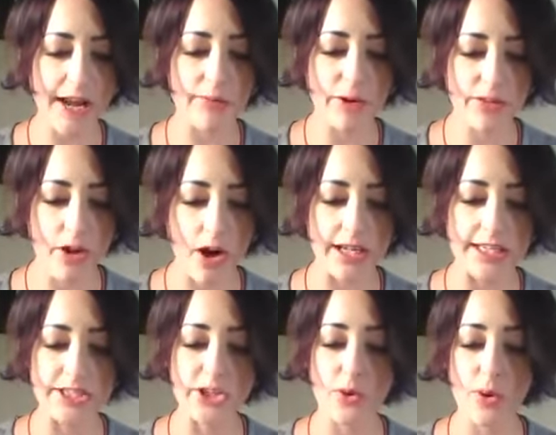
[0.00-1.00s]
every thought
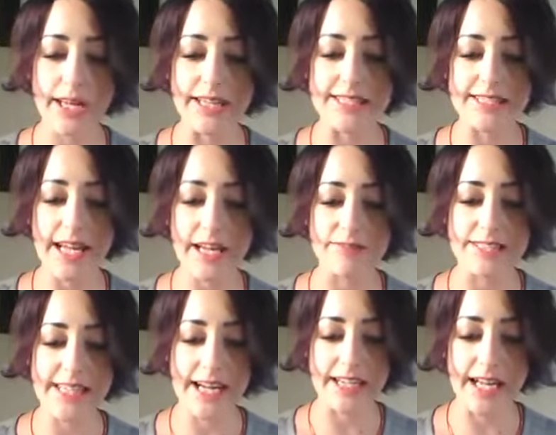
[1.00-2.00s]
is to create a state of
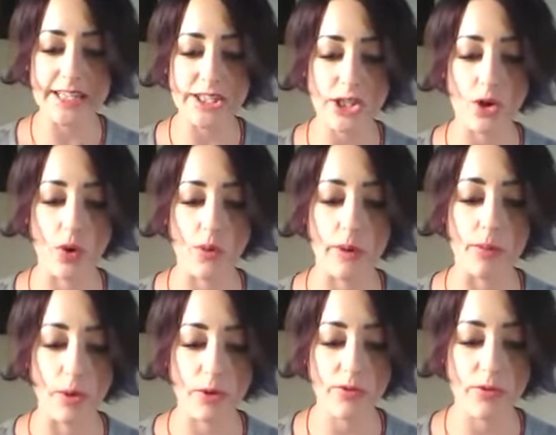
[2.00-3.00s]
stagnation or
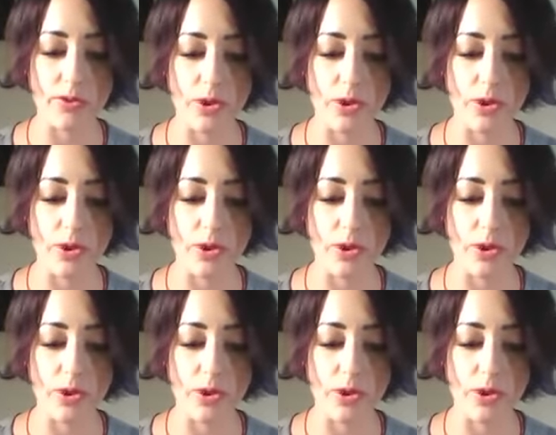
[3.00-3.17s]
rebirth for